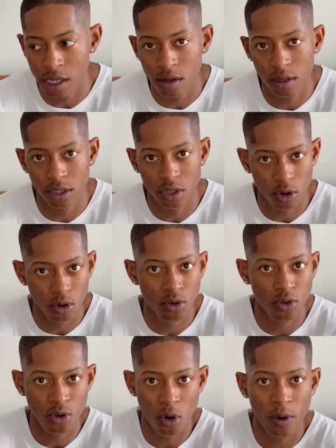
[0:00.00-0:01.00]
because you
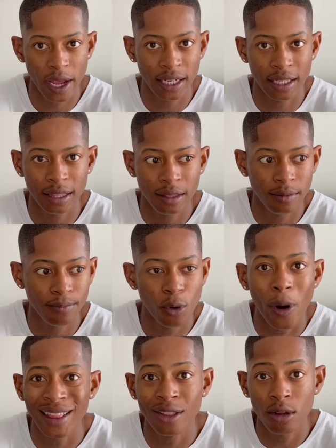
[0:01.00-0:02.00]
don't know
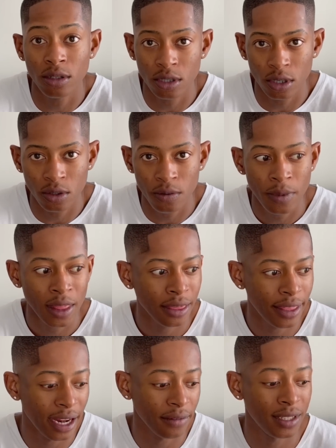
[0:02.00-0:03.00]
anyone close to you
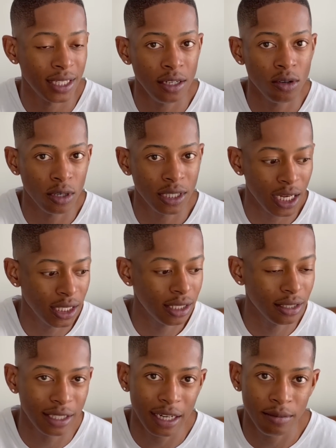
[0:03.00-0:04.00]
that have seen or
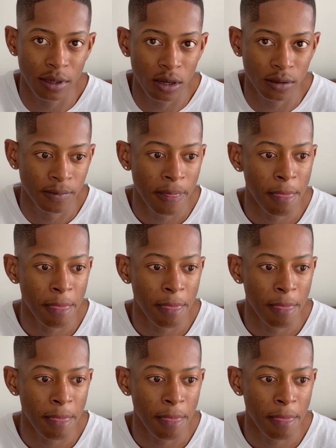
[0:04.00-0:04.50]
touched 10 million.